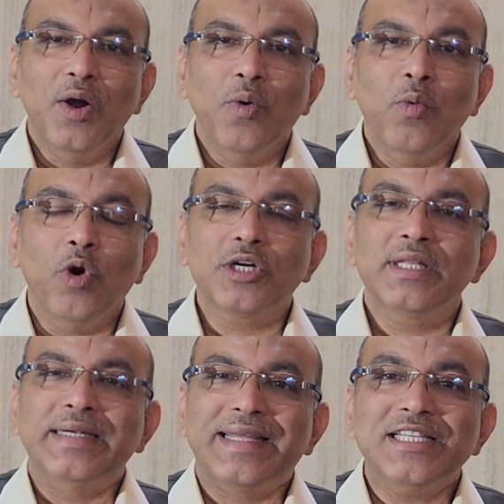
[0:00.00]
what
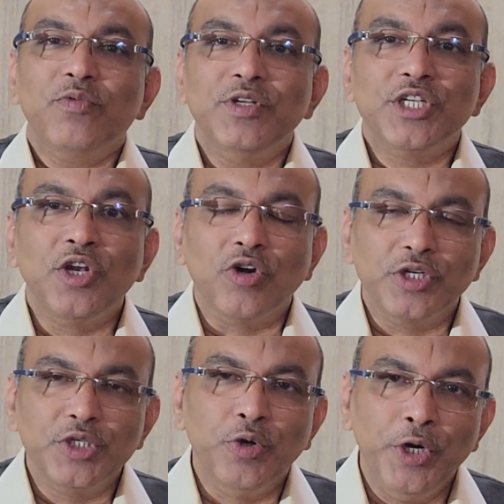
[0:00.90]
are the tests which the
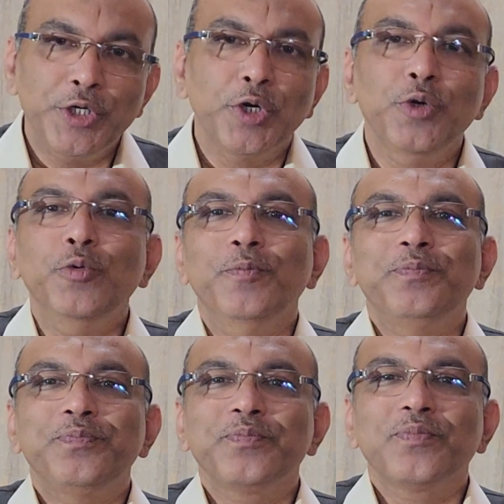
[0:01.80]
doctor is going to do,
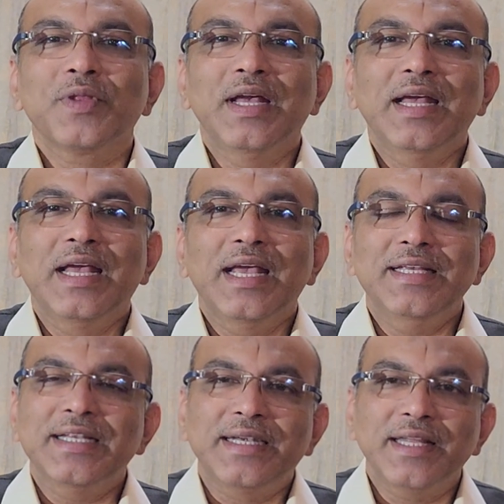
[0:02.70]

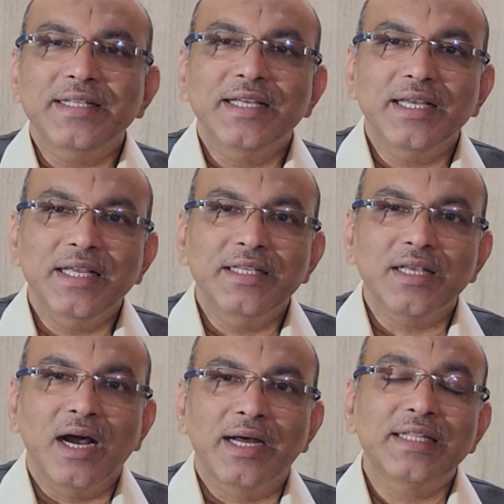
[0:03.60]

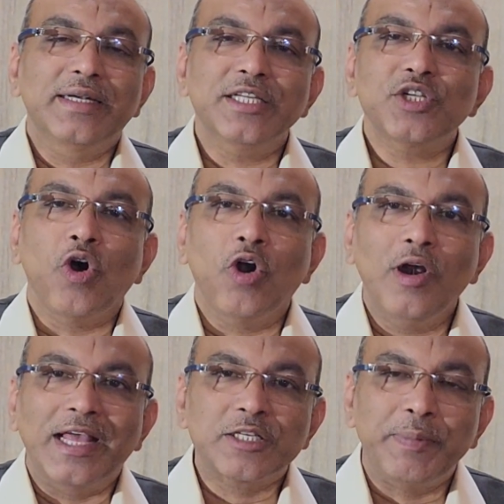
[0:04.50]
are the tests
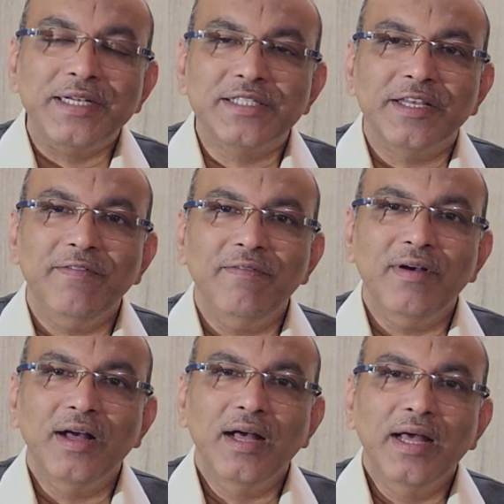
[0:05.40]
all expensive,
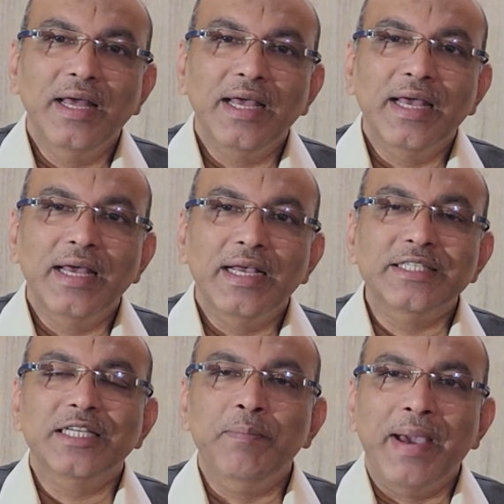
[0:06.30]

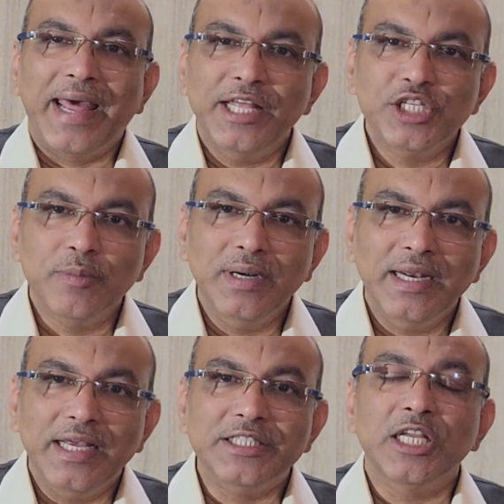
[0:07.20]
is it
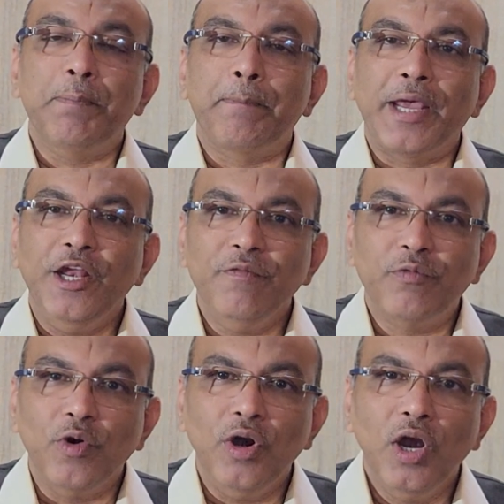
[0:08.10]
manageable, is it
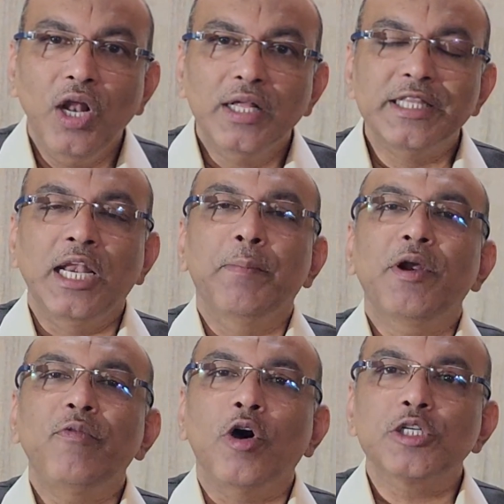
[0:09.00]
painful, the
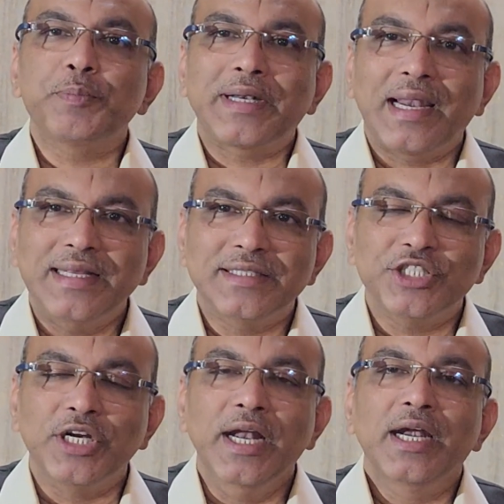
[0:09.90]
number of
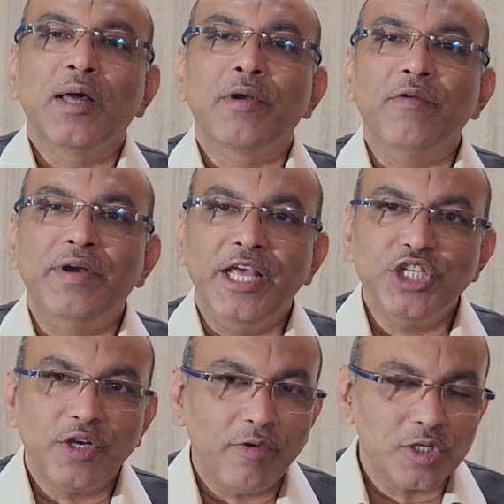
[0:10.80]
hospitalization, number of
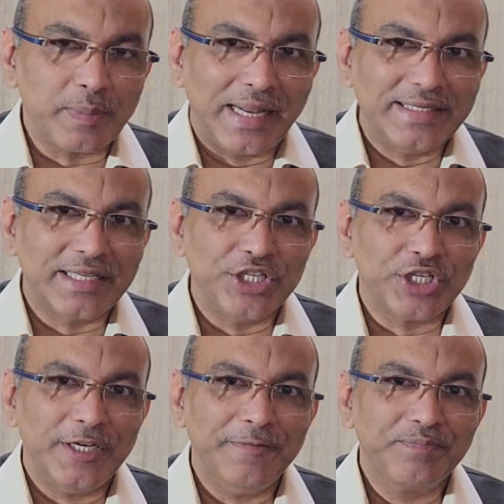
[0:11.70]
days of
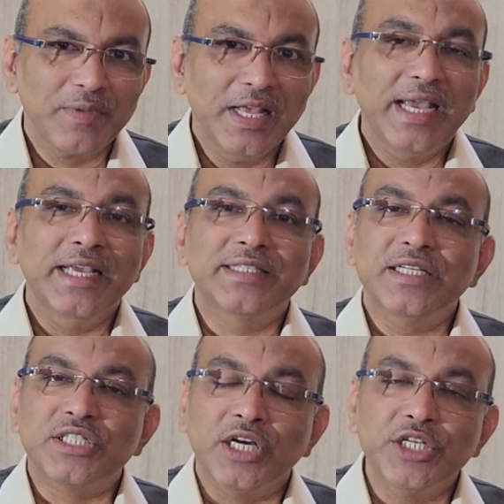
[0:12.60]
hospitalization, is
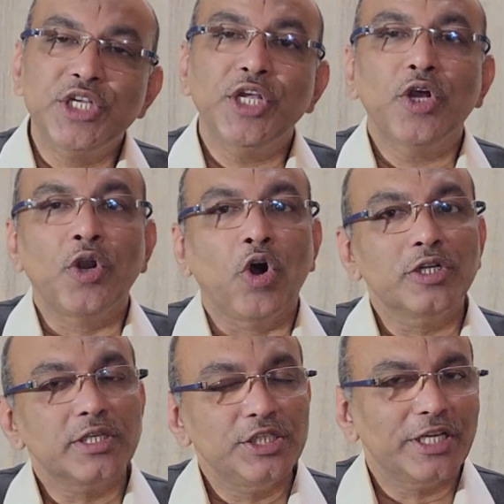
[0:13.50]
it surgery or
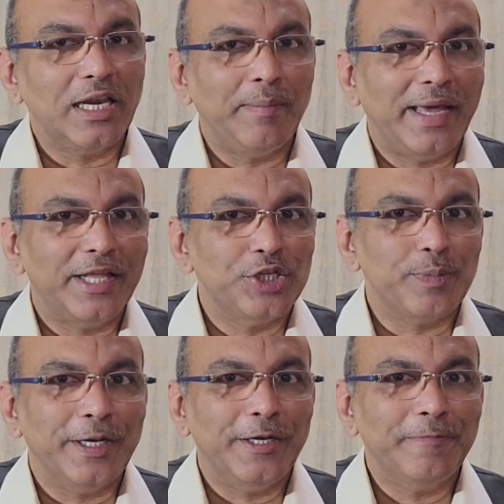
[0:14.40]
non-surgical
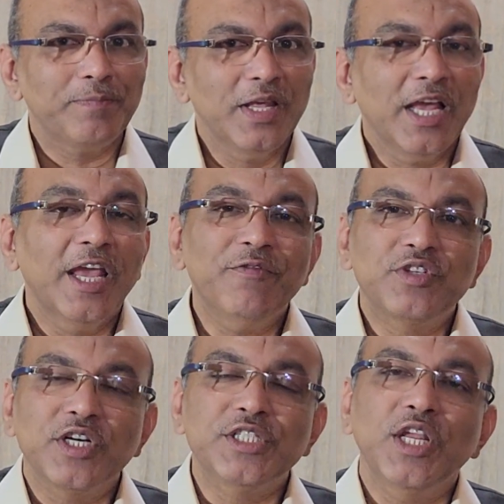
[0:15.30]
management, if
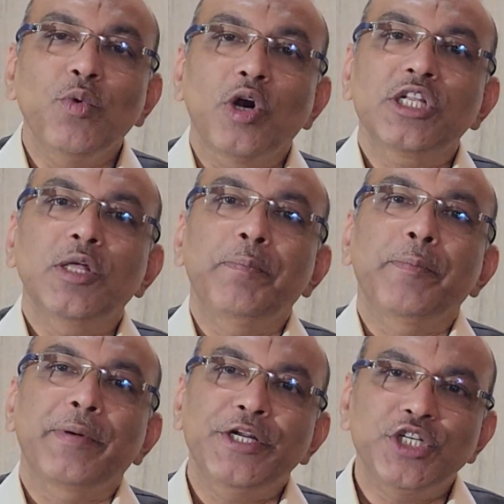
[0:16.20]
surgery, what are the
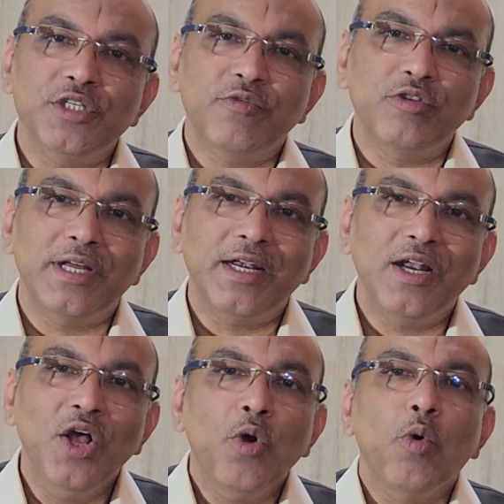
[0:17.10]
preparations for that,
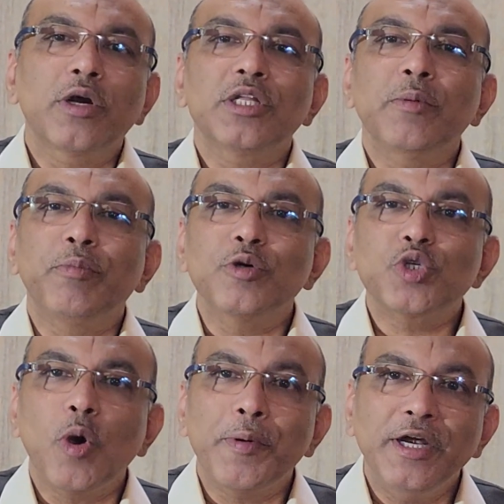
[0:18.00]
what are the
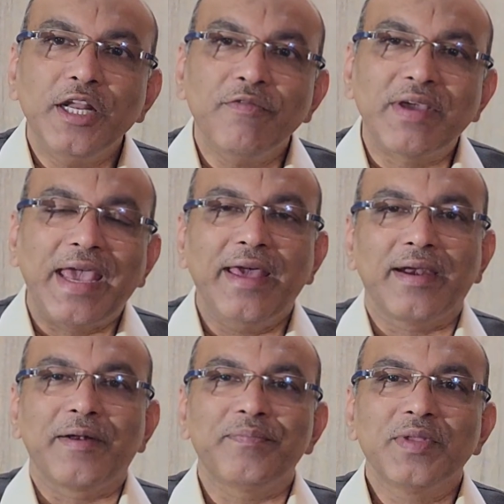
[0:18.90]
post-operative
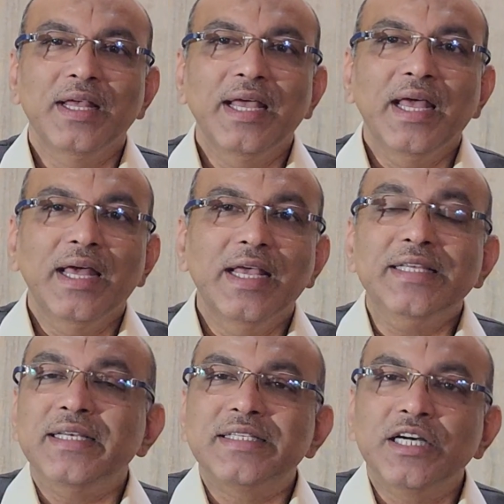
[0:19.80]
care,
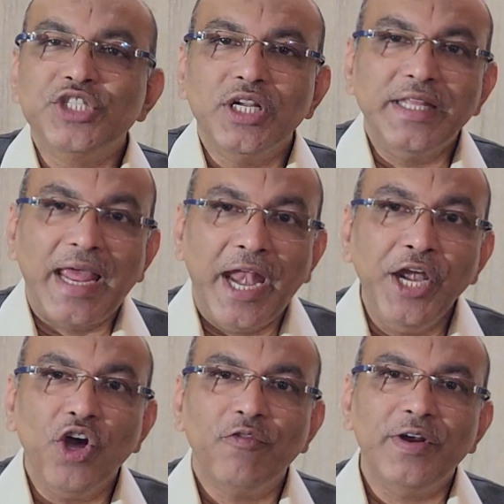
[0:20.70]
is the surgery the
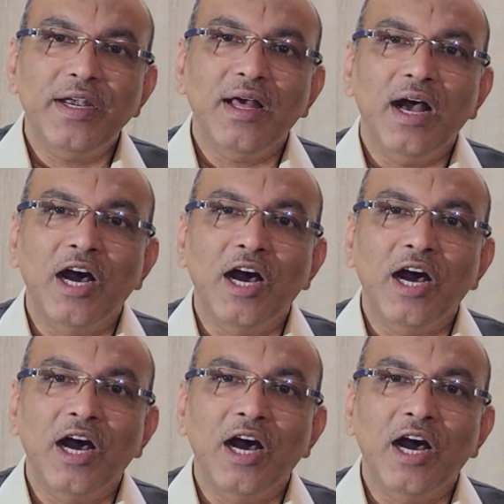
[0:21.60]
end of it,